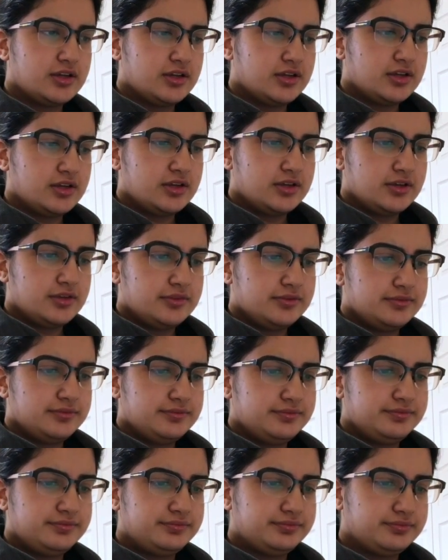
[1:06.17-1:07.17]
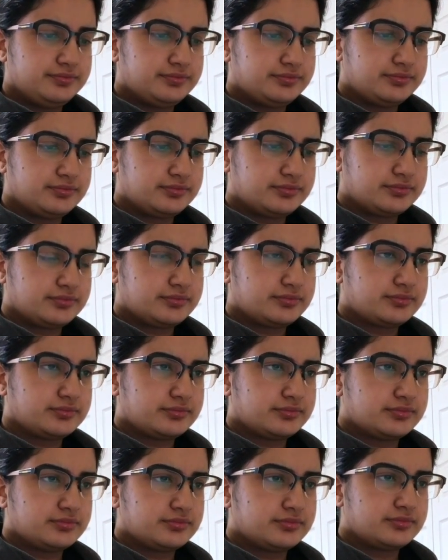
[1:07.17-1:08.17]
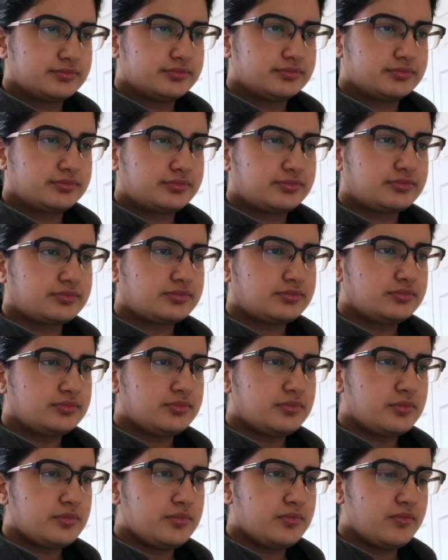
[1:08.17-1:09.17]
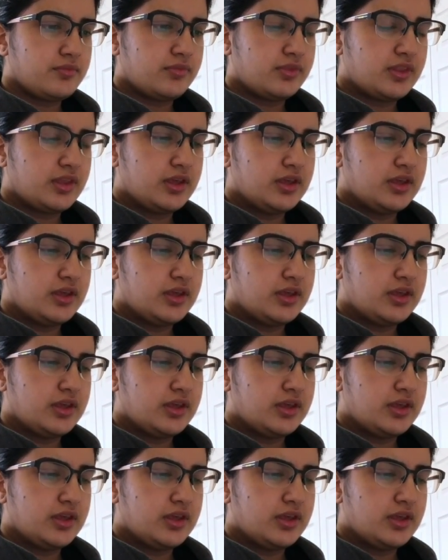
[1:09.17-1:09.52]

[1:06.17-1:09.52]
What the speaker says: Nothing is said.